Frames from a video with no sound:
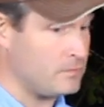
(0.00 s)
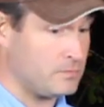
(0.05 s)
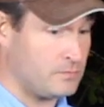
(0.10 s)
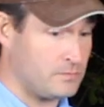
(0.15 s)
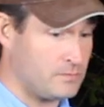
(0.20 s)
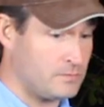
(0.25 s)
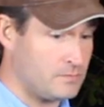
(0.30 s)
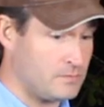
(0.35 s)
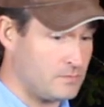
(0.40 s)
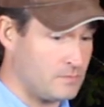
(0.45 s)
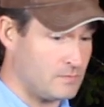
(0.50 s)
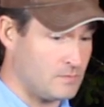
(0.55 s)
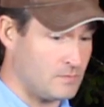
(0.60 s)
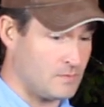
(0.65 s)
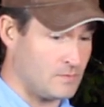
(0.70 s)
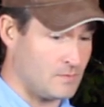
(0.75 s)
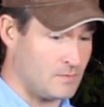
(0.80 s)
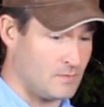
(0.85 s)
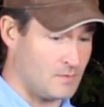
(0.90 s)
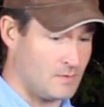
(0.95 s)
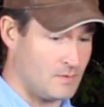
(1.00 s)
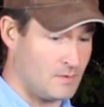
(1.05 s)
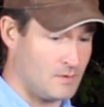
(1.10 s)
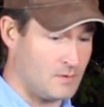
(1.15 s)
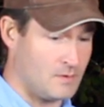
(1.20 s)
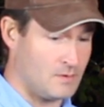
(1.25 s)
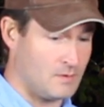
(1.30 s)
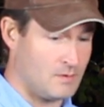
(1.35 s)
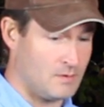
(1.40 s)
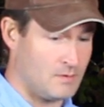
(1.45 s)

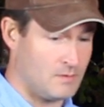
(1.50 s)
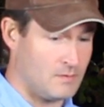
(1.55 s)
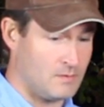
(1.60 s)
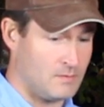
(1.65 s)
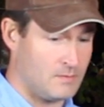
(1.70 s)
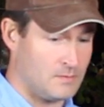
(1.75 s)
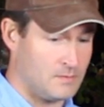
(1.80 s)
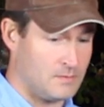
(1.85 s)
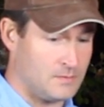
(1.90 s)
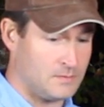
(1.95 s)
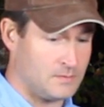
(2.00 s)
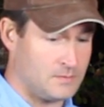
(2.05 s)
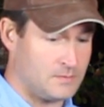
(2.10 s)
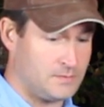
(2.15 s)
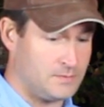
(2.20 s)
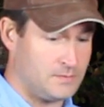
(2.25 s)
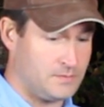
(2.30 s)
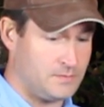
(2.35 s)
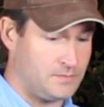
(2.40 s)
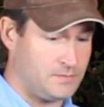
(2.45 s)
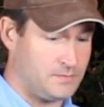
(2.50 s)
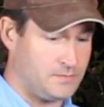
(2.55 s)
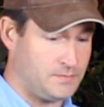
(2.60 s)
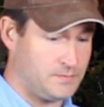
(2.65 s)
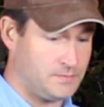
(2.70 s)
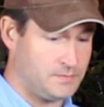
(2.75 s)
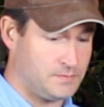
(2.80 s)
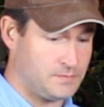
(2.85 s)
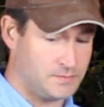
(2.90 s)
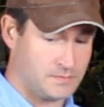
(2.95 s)

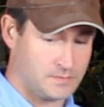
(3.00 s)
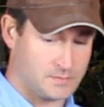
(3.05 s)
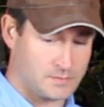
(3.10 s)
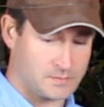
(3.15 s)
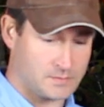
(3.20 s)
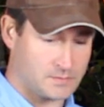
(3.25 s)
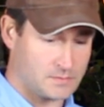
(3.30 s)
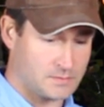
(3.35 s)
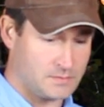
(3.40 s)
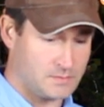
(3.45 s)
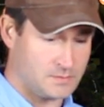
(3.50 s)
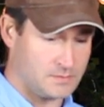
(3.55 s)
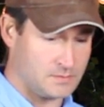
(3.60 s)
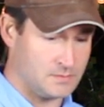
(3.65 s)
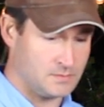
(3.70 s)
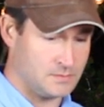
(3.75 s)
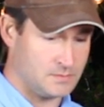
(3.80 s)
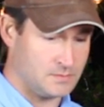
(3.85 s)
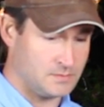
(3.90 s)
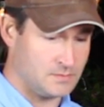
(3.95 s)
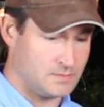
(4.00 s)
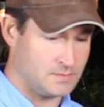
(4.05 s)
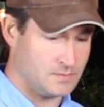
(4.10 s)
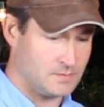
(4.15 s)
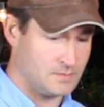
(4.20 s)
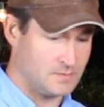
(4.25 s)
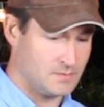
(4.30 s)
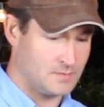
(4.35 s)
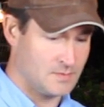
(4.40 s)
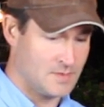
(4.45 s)

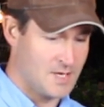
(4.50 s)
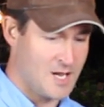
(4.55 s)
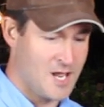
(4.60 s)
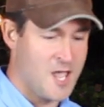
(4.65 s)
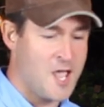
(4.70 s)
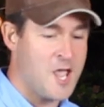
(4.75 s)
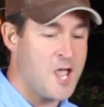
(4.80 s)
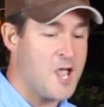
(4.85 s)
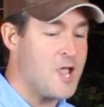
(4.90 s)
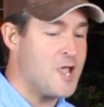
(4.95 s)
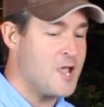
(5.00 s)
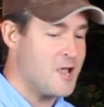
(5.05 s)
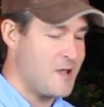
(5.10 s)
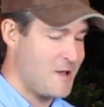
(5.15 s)
This person isn't speaking.